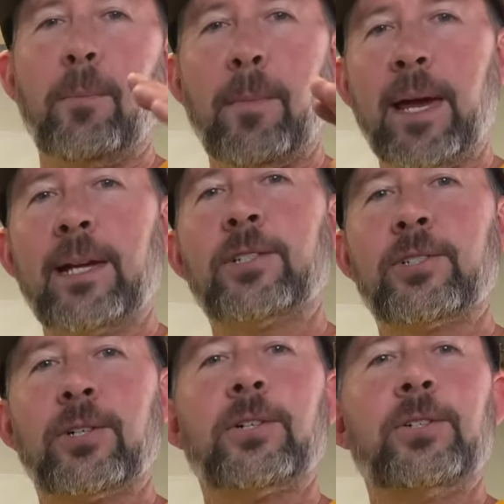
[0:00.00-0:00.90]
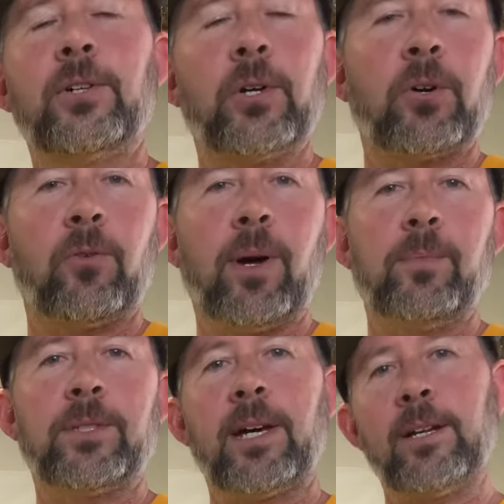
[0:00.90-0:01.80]
make sure you go to our
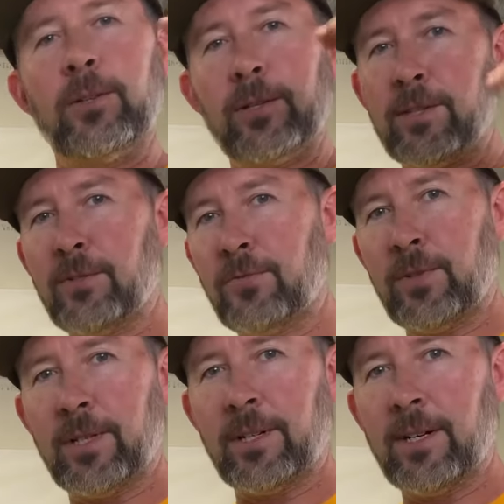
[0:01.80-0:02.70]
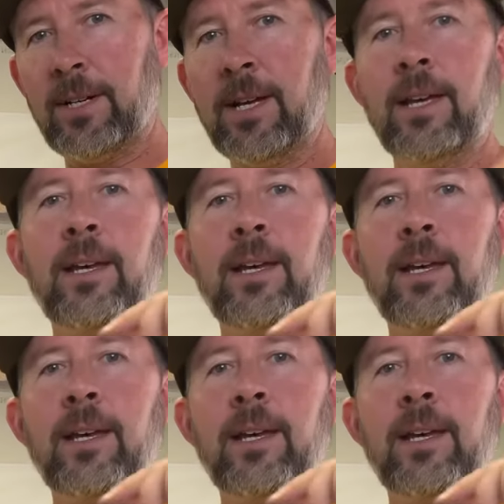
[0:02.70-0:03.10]
website, look in the footer,